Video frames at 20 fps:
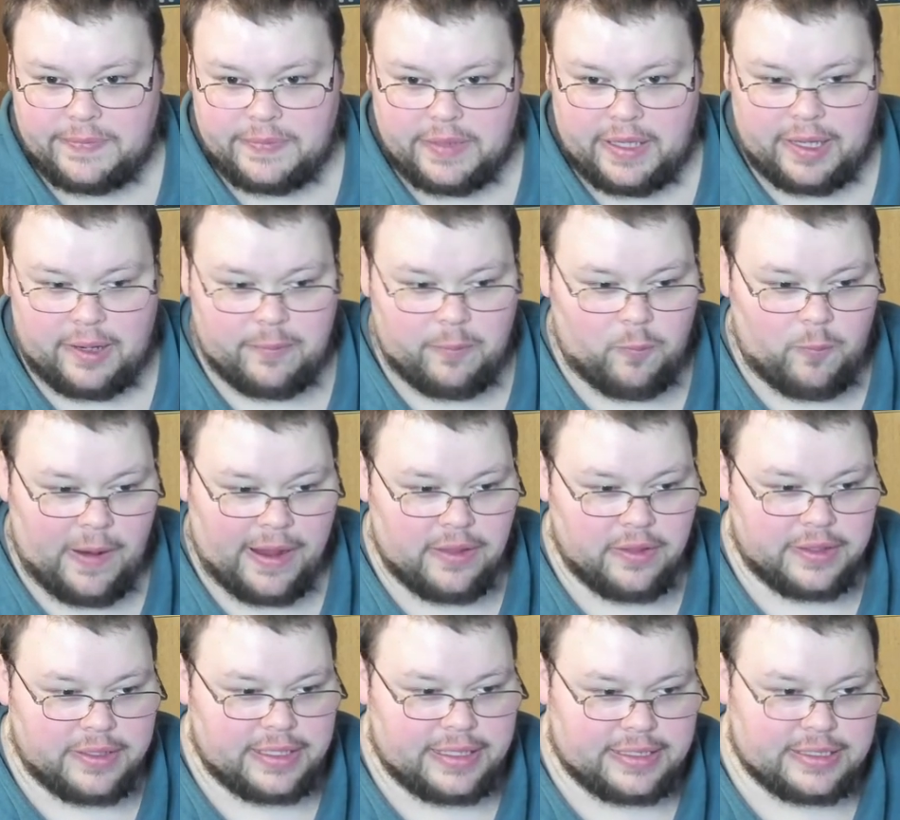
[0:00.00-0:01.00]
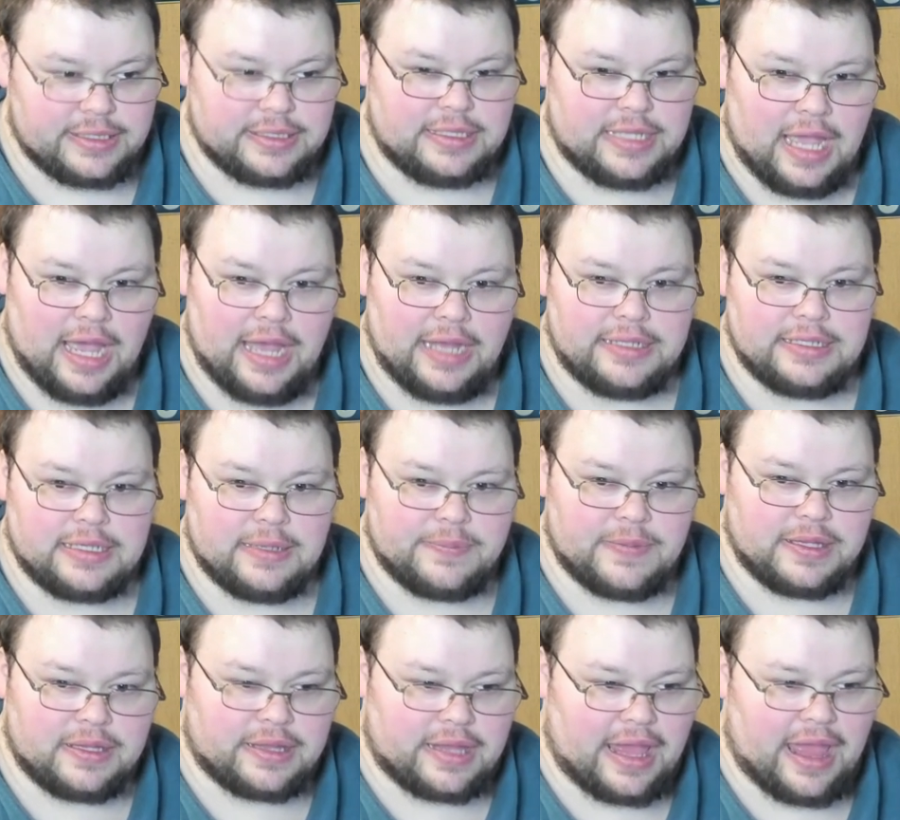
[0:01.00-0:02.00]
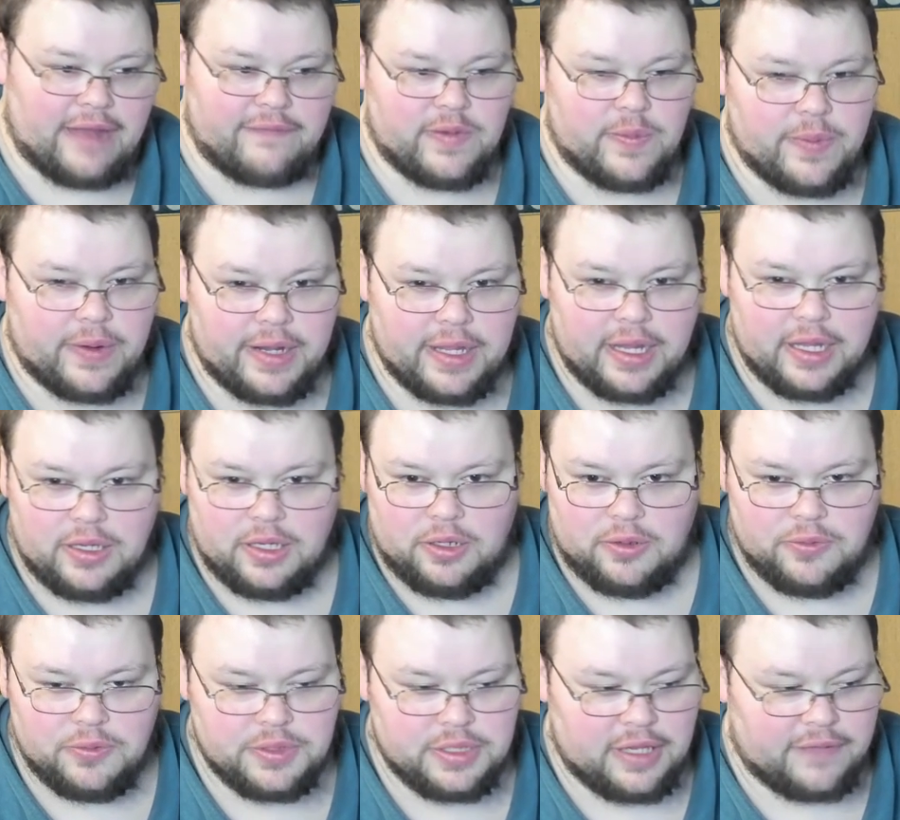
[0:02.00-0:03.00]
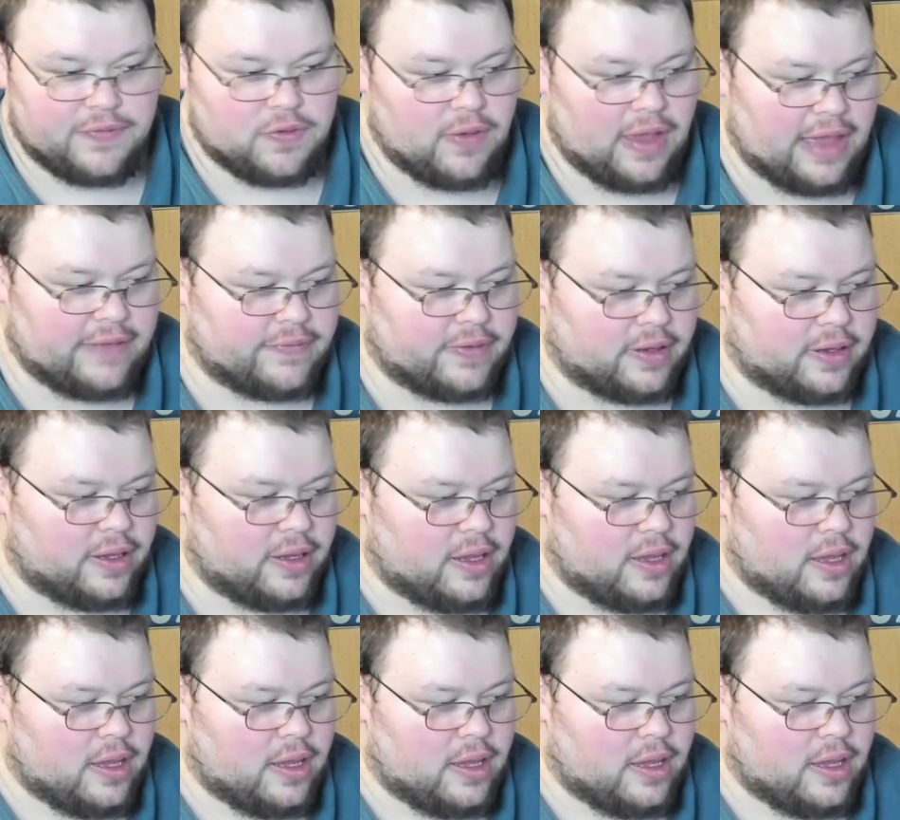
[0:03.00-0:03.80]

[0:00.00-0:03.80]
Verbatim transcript: Like Wayland is not something that everybody can use. If you have a